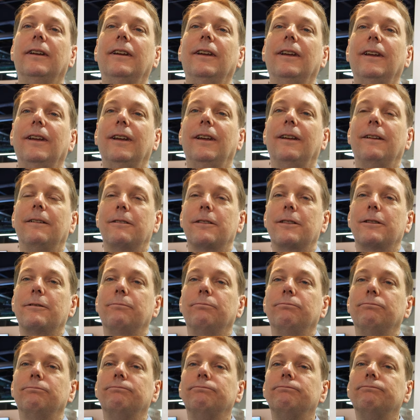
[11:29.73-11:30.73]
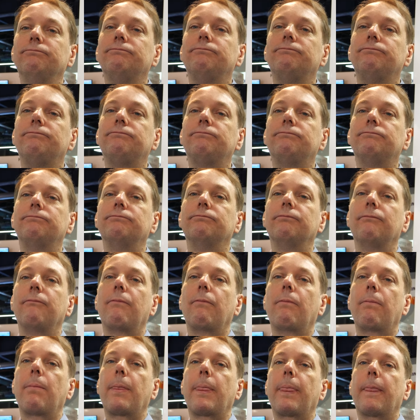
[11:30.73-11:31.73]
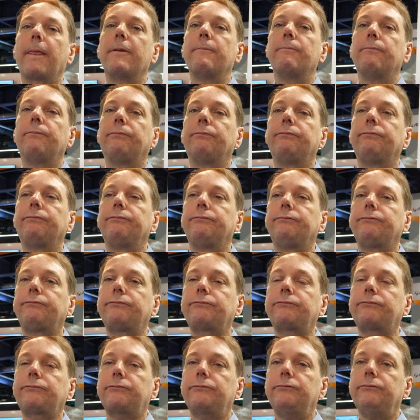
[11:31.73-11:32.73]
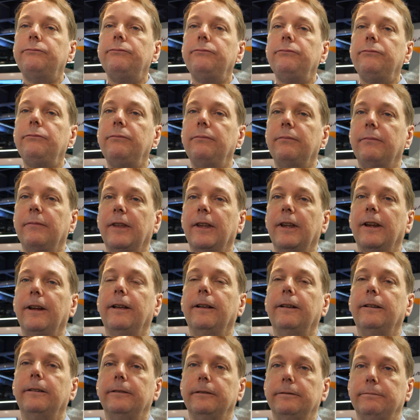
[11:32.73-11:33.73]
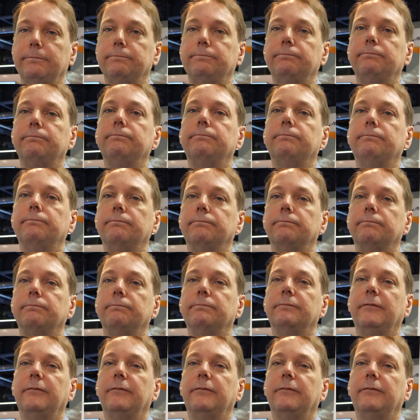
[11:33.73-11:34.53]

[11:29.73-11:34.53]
And if the GPU goes down to like 71 hertz or something, it'll just work.